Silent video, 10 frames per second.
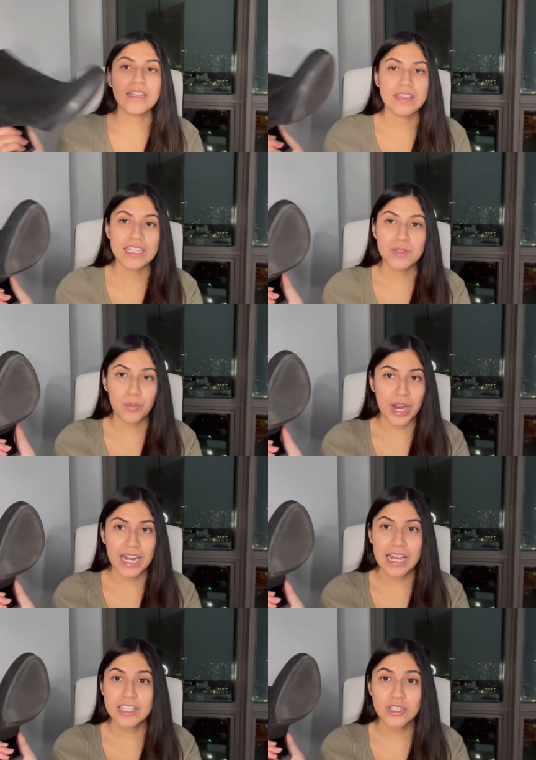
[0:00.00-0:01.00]
this
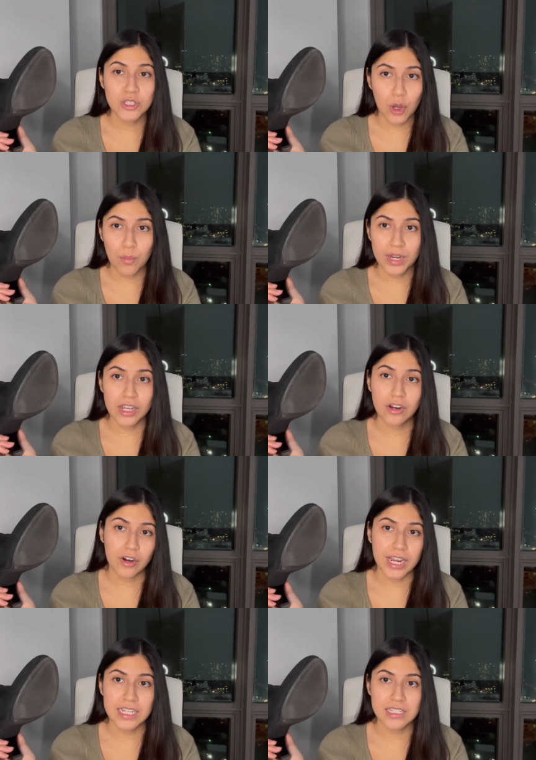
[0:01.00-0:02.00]
brand has so many
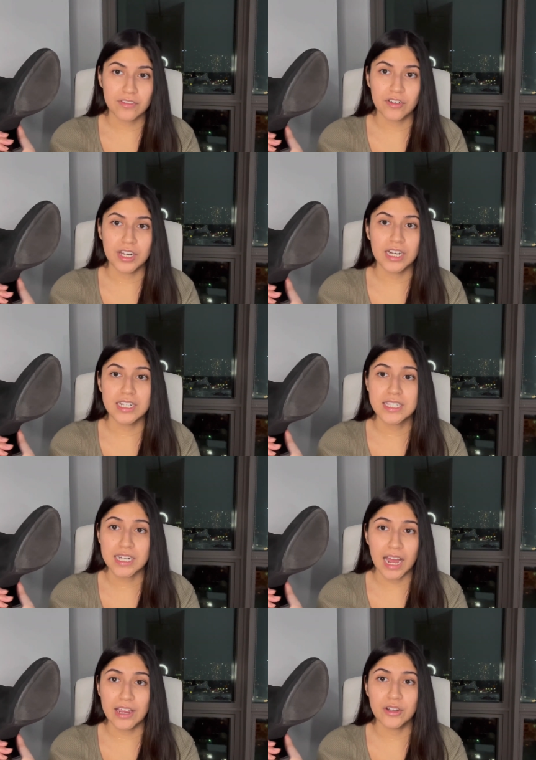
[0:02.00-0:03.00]
great different
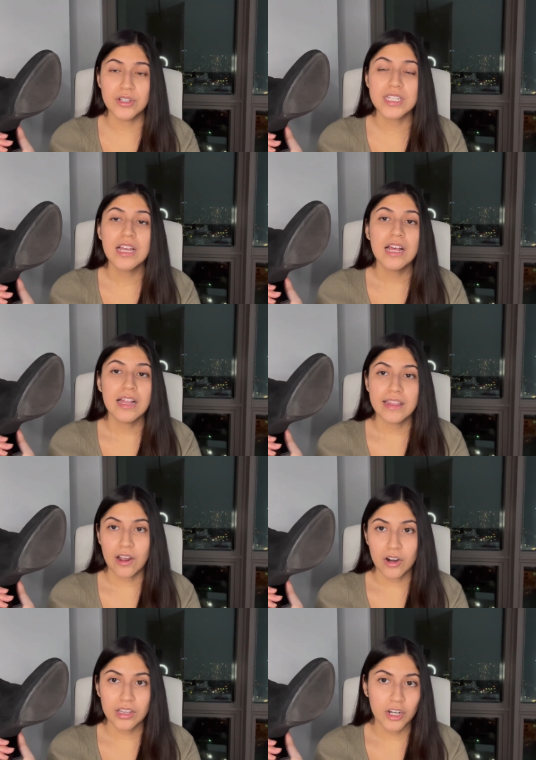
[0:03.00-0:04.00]
styles. They
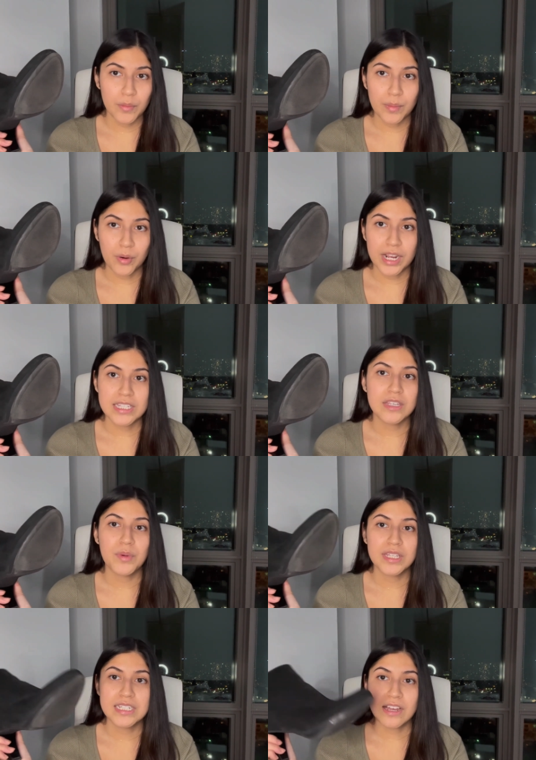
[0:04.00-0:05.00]
are a little bit pricey,
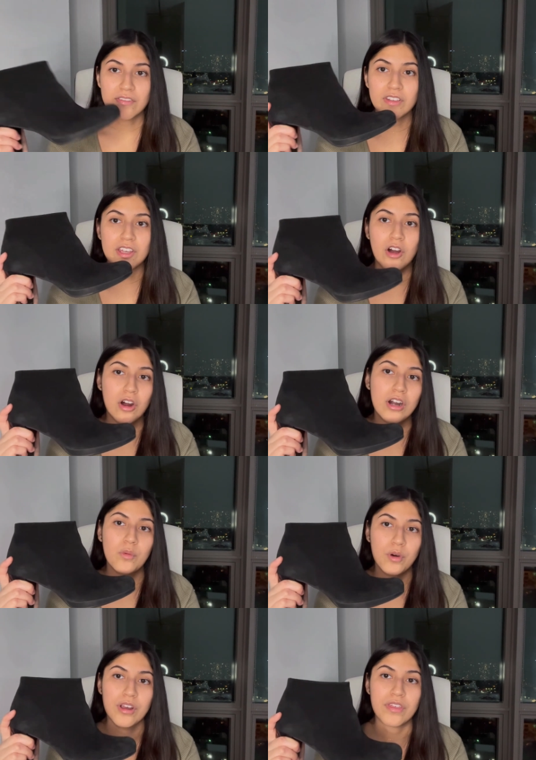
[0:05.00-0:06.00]
but they definitely are
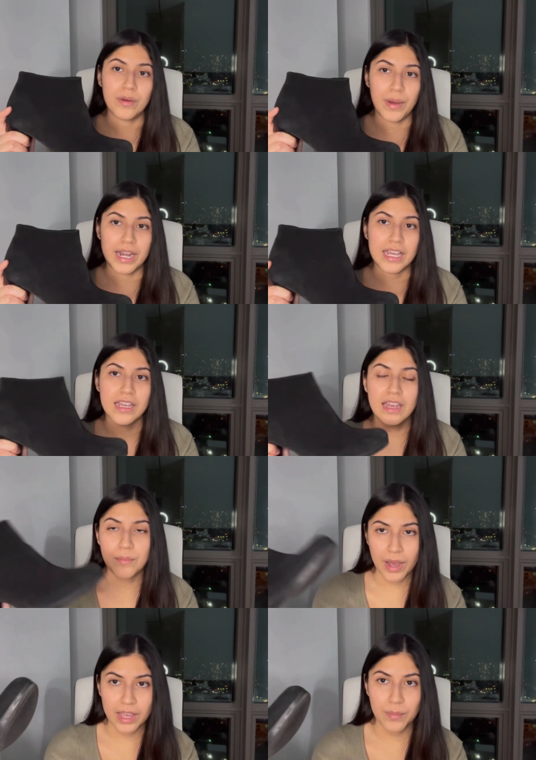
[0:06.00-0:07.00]
worth the money. In
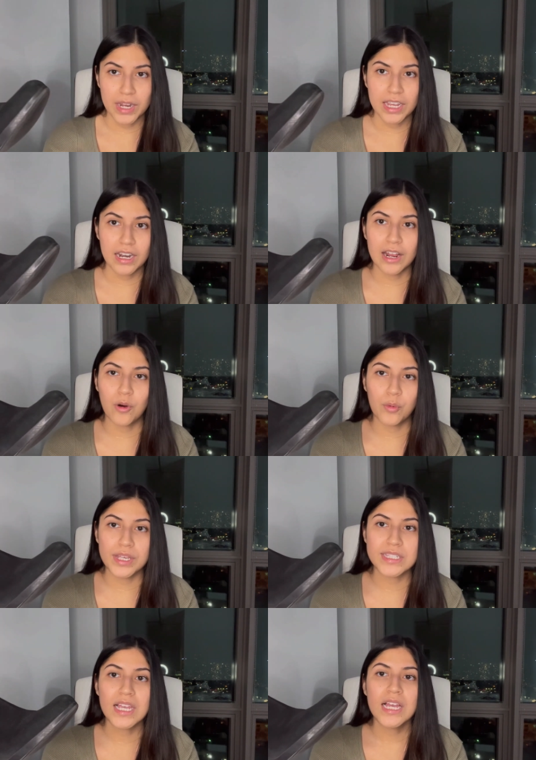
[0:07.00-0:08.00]
my opinion, I
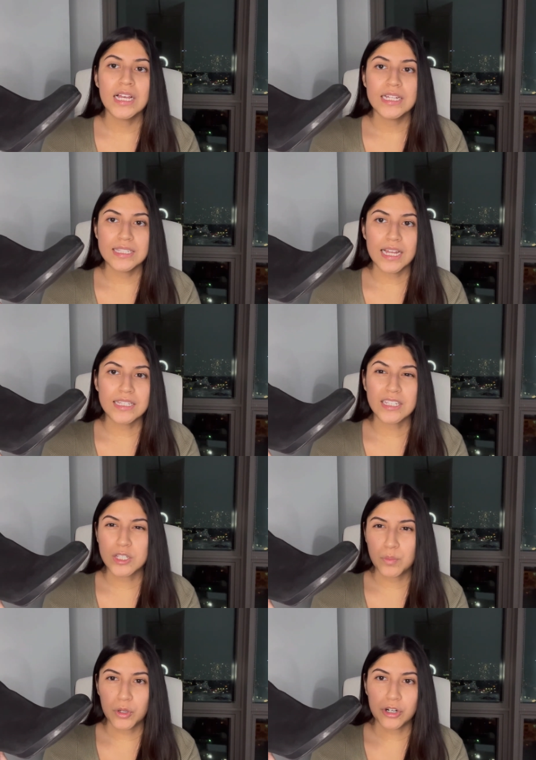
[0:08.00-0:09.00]
always tend to
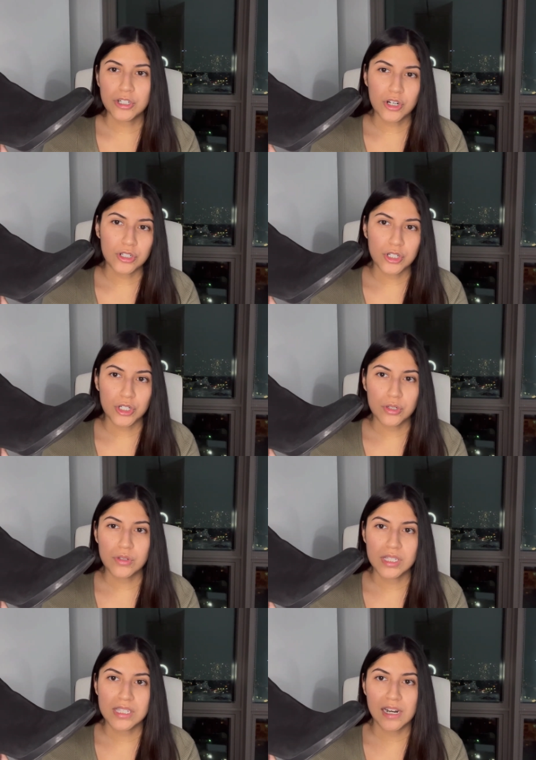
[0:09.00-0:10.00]
splurge on
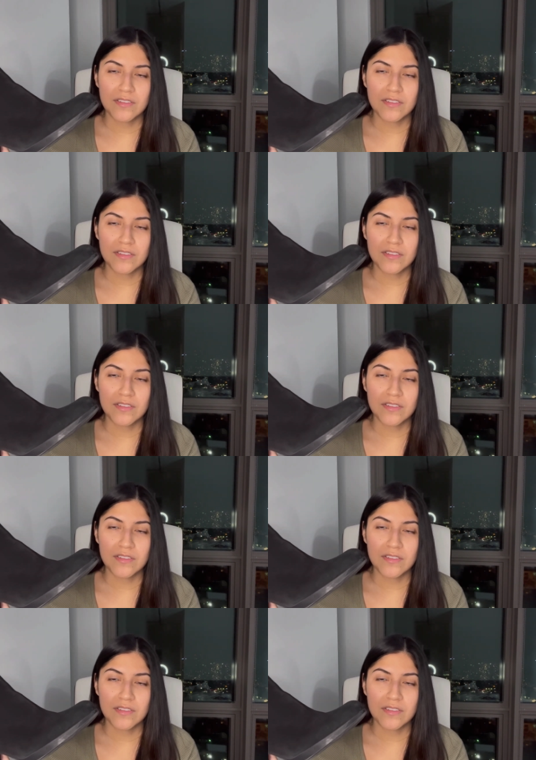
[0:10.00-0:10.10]
shoes instead of